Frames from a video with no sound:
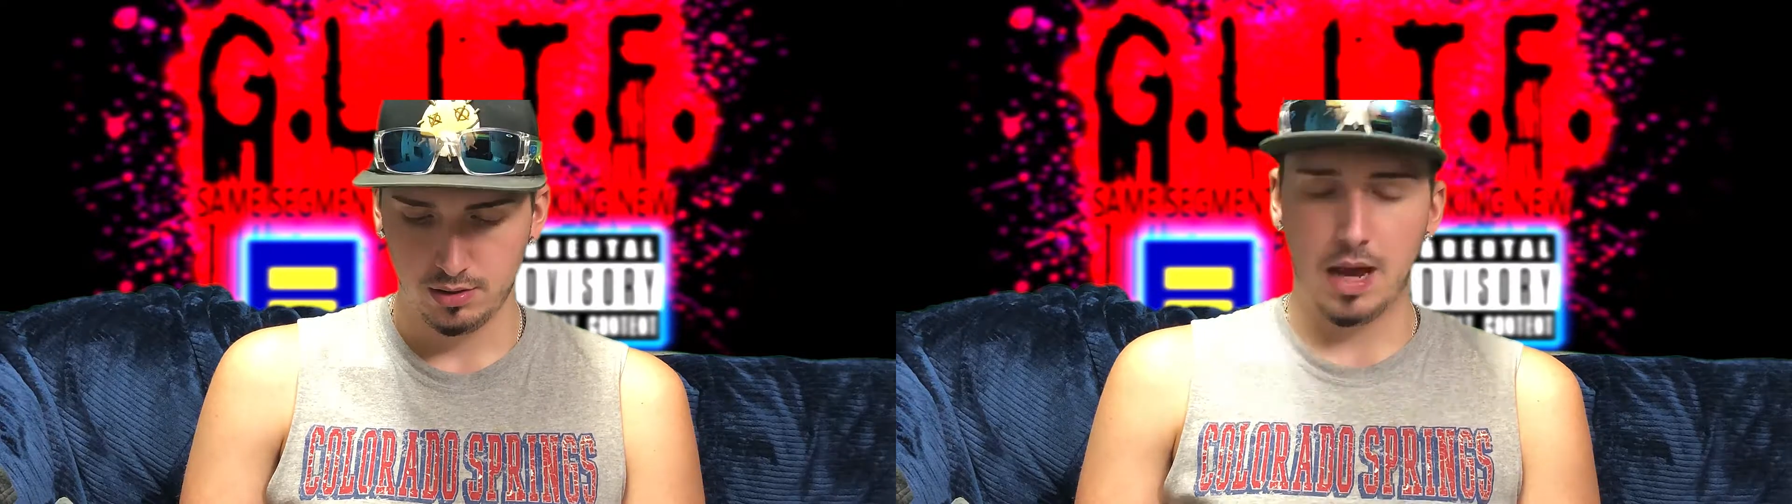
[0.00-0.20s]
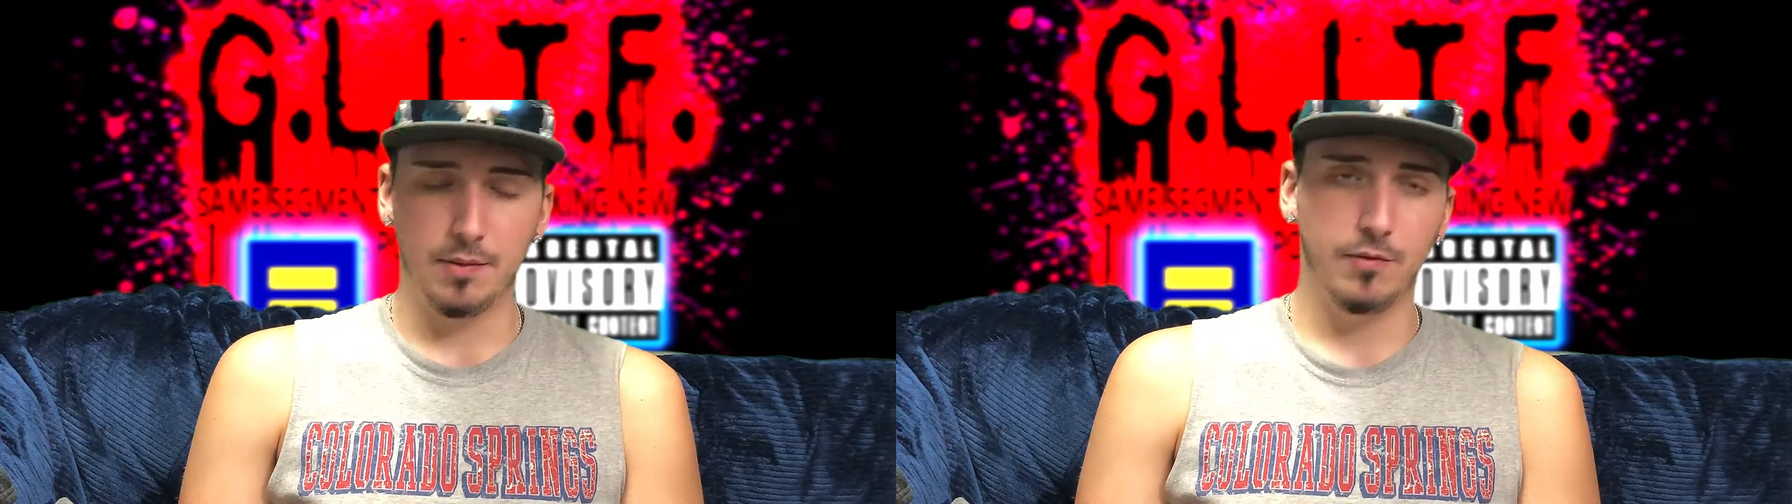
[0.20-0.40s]

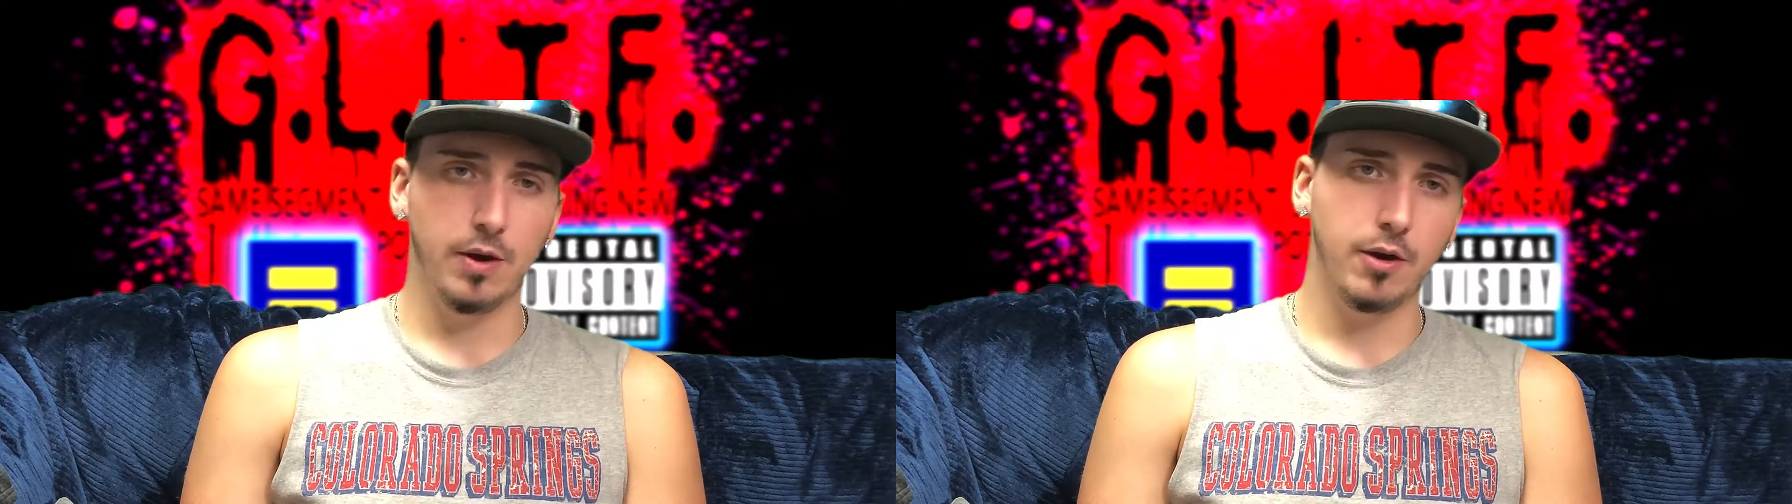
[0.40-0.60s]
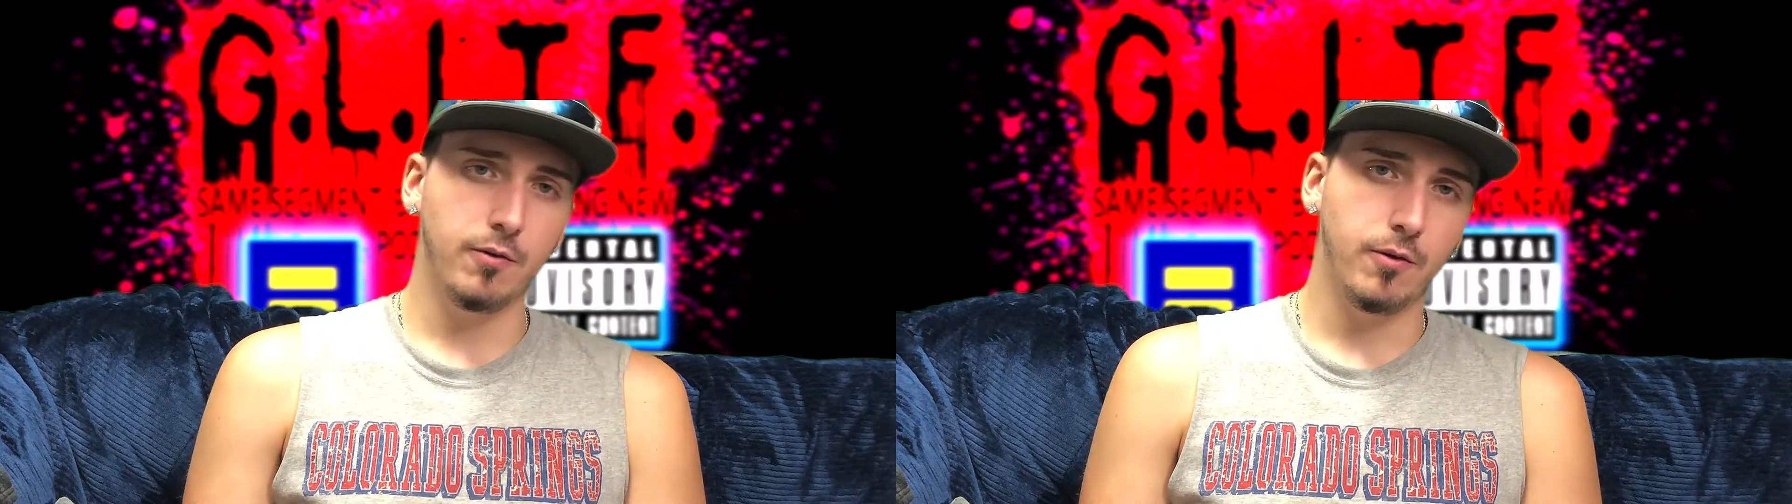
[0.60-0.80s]
Now,
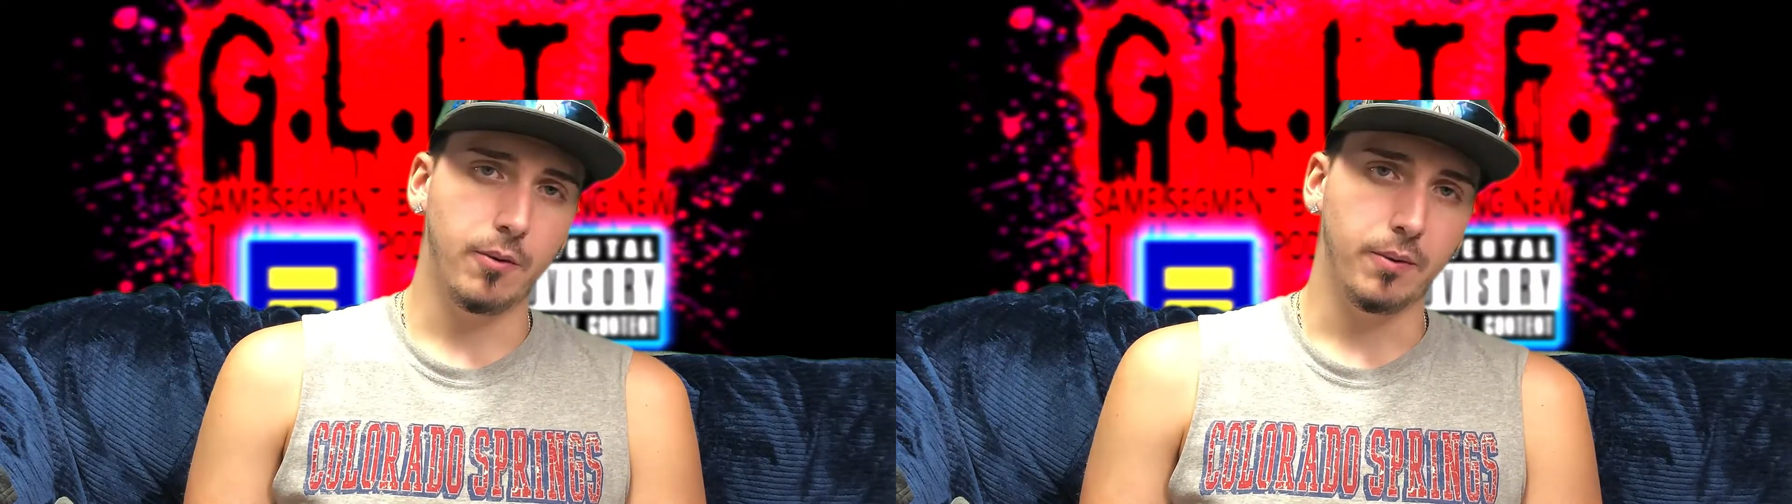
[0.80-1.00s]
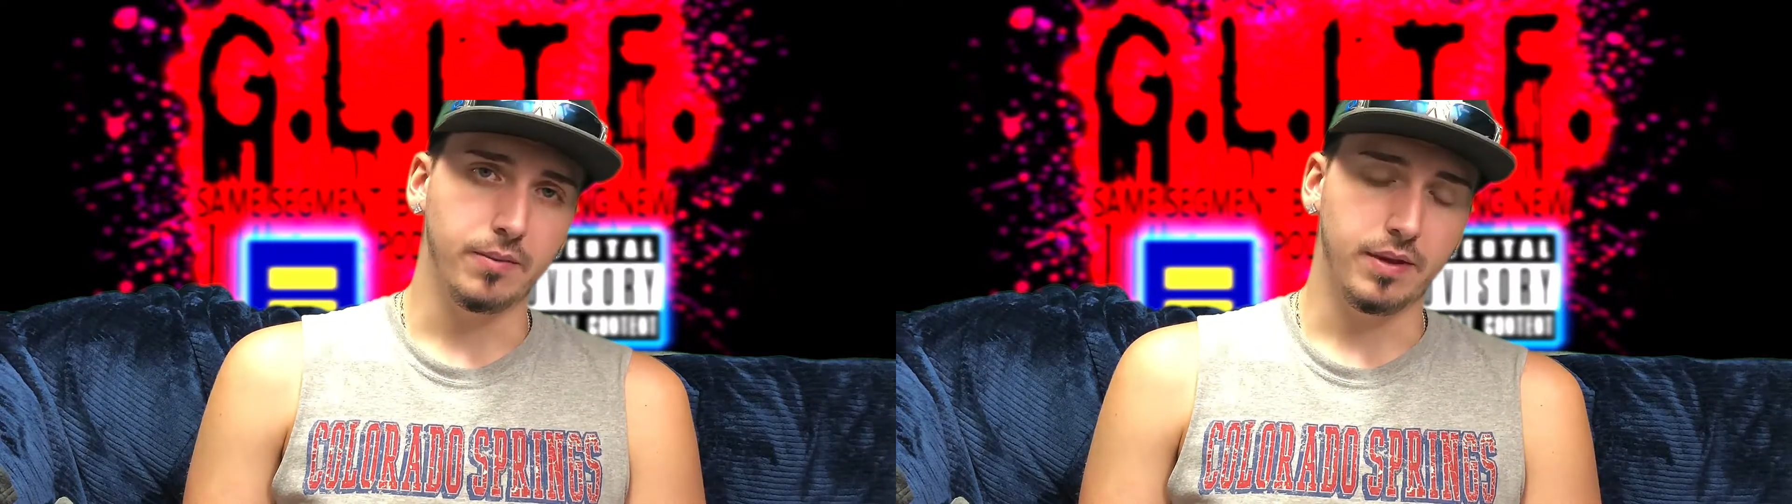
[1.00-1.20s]
before I go
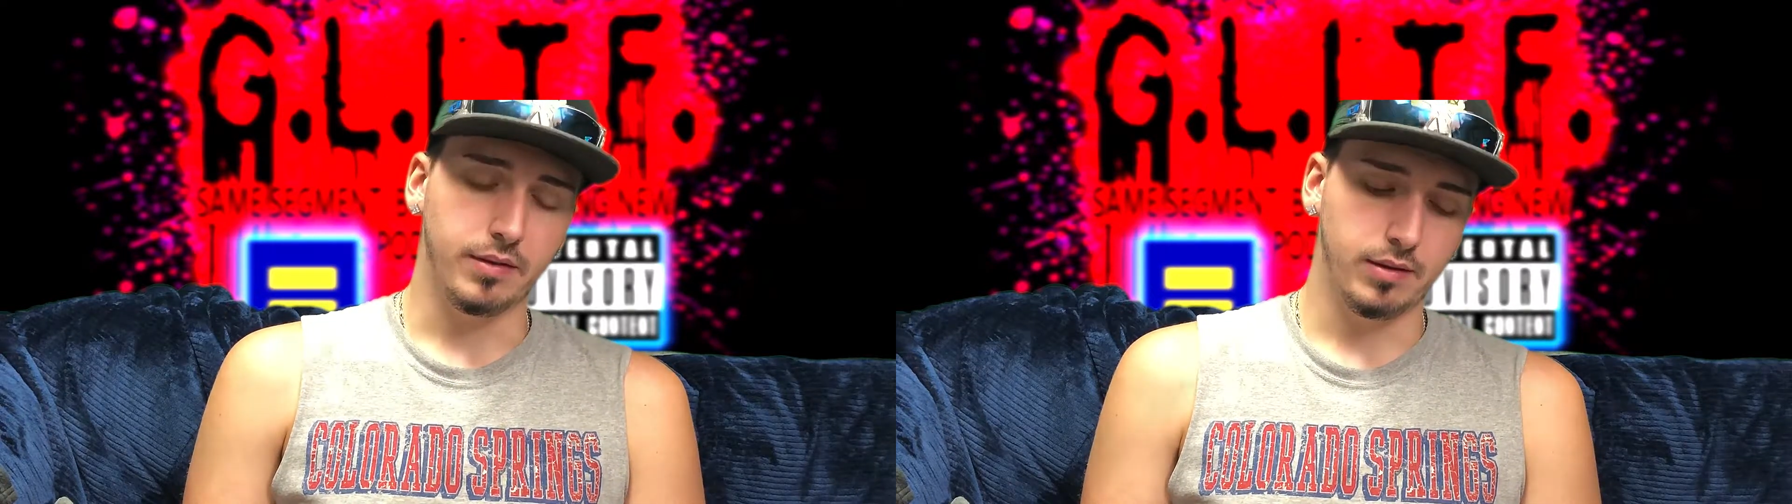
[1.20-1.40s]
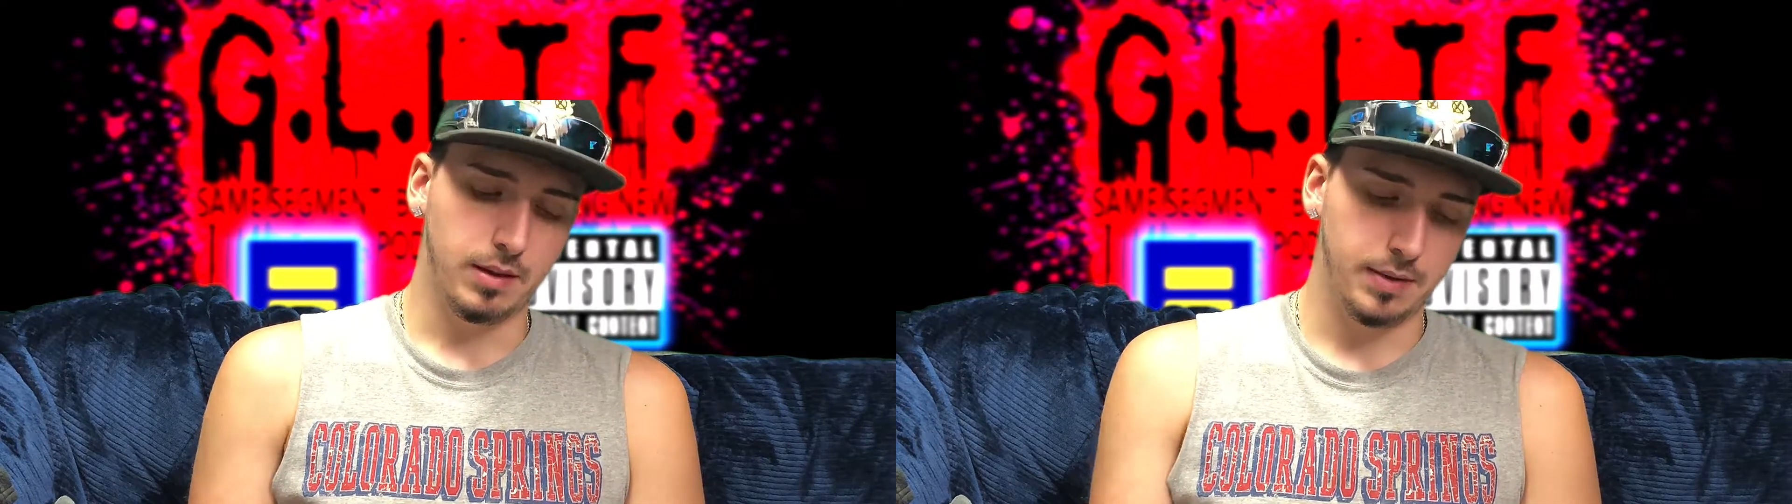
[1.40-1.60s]
forward with this,